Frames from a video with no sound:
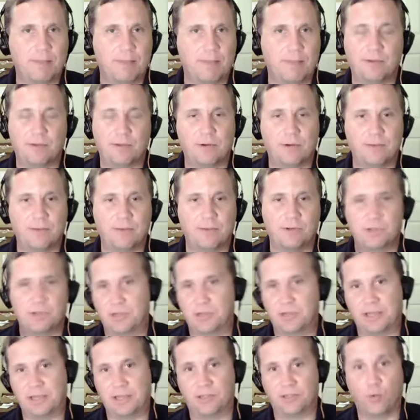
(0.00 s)
back when he
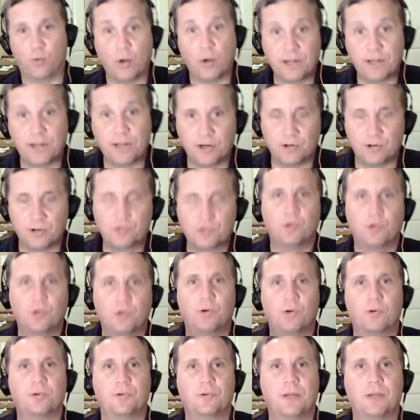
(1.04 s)
was like 20 years
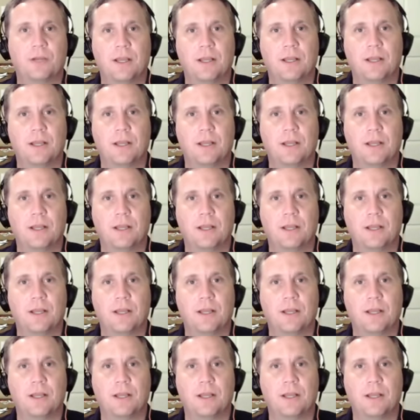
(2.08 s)
old,